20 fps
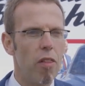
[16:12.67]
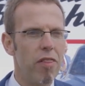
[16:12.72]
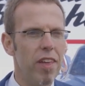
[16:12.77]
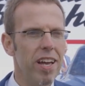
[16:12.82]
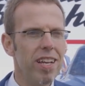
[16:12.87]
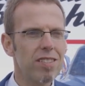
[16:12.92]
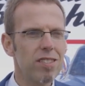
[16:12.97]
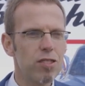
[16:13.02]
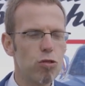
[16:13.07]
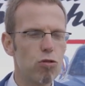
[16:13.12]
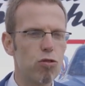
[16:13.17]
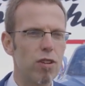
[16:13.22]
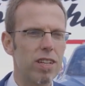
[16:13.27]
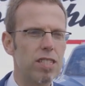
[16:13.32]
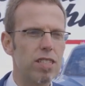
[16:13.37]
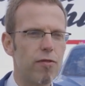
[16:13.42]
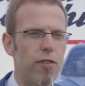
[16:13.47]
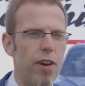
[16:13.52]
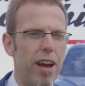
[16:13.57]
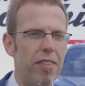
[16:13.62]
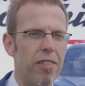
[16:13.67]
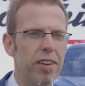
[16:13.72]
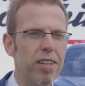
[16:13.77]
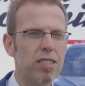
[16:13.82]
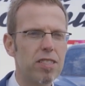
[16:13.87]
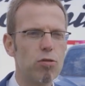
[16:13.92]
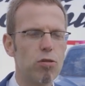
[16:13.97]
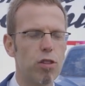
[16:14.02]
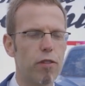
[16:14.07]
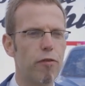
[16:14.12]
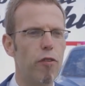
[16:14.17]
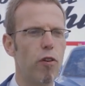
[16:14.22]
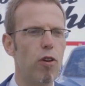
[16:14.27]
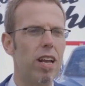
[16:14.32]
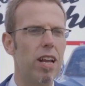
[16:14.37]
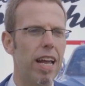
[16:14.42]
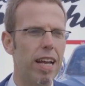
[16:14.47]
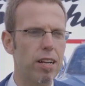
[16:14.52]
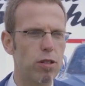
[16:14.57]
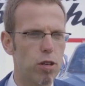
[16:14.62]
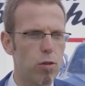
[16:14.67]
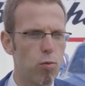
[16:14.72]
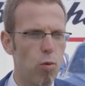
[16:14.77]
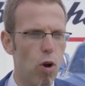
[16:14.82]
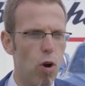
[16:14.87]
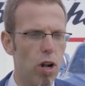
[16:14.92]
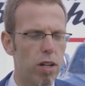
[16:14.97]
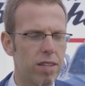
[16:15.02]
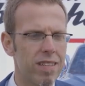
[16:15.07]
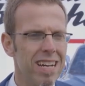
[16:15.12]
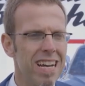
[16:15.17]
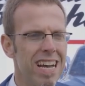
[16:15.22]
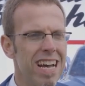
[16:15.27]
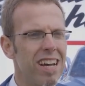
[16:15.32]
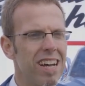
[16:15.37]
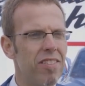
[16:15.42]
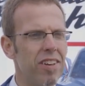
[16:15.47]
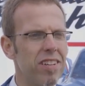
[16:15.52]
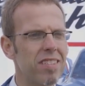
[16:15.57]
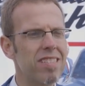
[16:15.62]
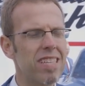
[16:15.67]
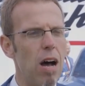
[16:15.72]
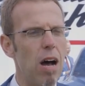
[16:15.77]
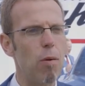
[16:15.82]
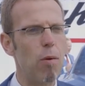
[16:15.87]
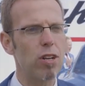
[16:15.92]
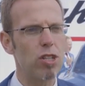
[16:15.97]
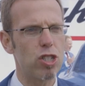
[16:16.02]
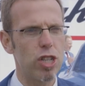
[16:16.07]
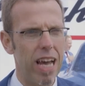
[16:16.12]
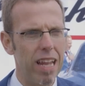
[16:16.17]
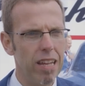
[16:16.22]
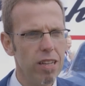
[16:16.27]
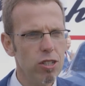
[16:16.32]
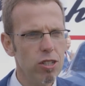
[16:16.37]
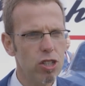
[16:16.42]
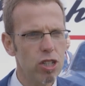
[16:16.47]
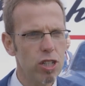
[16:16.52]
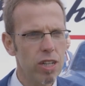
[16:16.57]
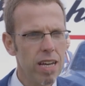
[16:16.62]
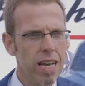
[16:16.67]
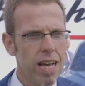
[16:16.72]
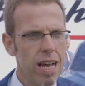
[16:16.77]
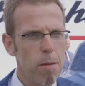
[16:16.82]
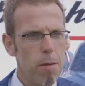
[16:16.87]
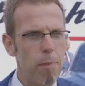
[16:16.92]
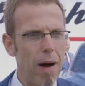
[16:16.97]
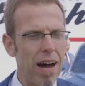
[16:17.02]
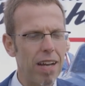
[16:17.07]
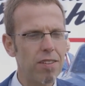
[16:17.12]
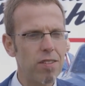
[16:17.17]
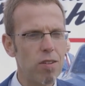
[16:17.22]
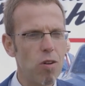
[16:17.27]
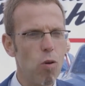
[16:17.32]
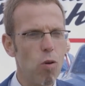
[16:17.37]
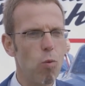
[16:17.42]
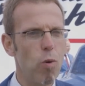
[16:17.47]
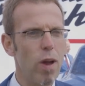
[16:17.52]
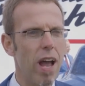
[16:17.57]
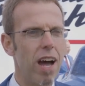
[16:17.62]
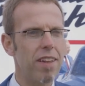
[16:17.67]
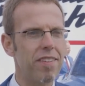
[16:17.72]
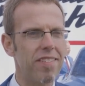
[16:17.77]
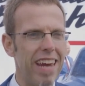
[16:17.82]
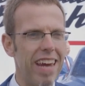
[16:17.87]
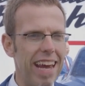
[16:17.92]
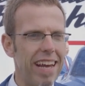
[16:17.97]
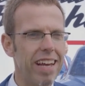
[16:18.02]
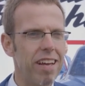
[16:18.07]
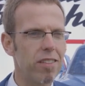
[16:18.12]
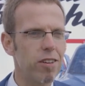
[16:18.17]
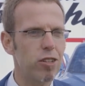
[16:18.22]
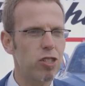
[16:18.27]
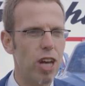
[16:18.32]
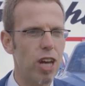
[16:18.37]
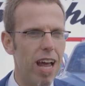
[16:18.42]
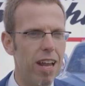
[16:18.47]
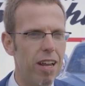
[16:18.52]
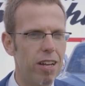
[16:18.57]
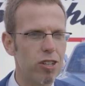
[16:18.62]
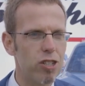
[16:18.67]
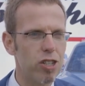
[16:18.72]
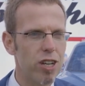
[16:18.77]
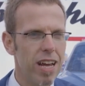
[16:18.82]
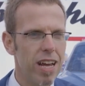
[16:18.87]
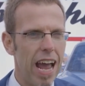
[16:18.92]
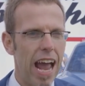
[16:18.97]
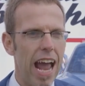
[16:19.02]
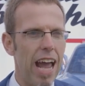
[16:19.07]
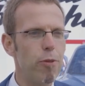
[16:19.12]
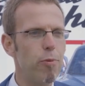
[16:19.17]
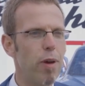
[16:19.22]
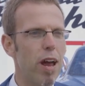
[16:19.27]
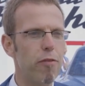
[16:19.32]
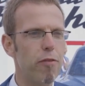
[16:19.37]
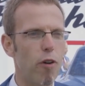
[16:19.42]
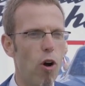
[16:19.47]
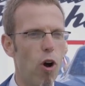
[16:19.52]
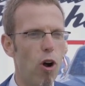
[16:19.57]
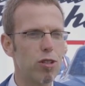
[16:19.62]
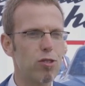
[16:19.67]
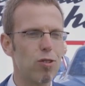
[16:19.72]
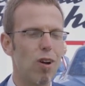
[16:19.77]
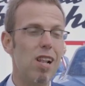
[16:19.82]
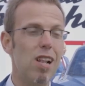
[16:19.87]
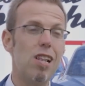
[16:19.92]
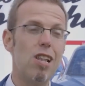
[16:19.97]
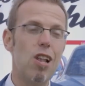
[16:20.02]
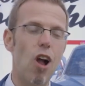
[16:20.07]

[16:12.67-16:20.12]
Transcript: this, to transfer this to the full electric world, this is our challenge but we are taking the challenge and we have also a